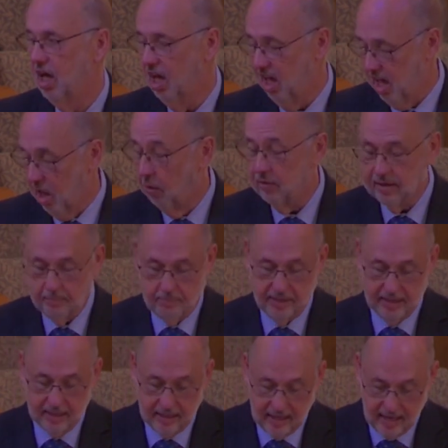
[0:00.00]
Olympic
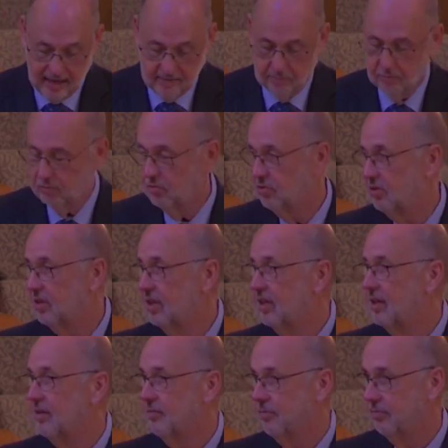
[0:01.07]
Games.
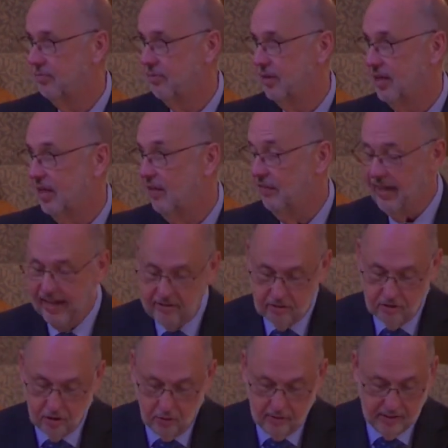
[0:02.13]
They had to
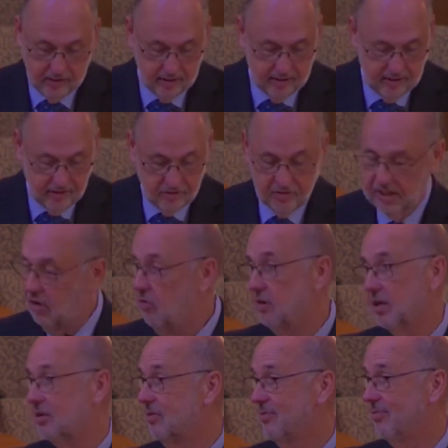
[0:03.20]
do it in
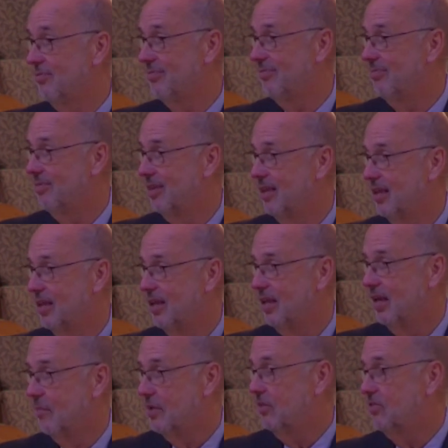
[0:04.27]
secret
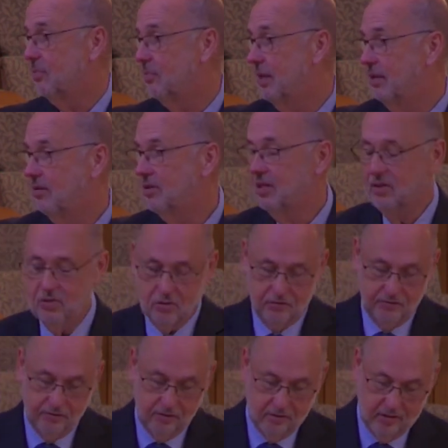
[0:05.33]
because the penalties
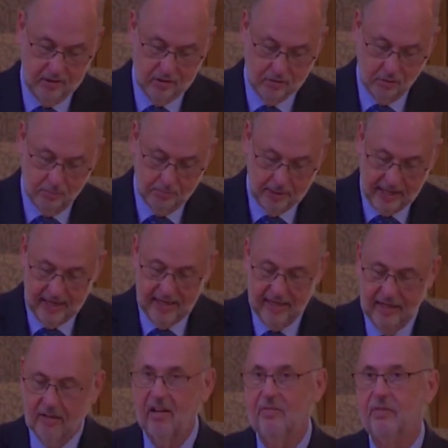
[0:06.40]
for disobeying
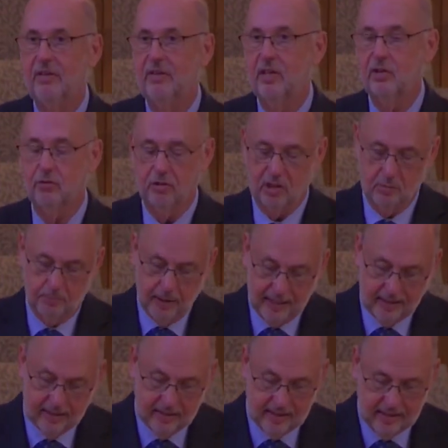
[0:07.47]
or even
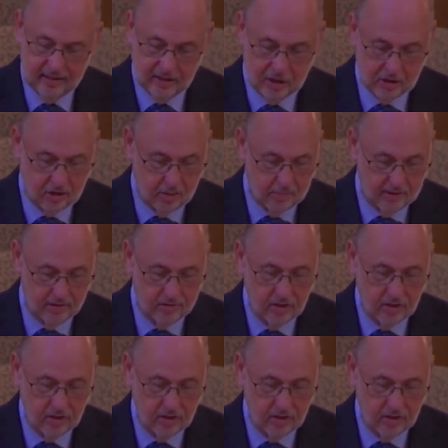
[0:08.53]
disrespecting the Germans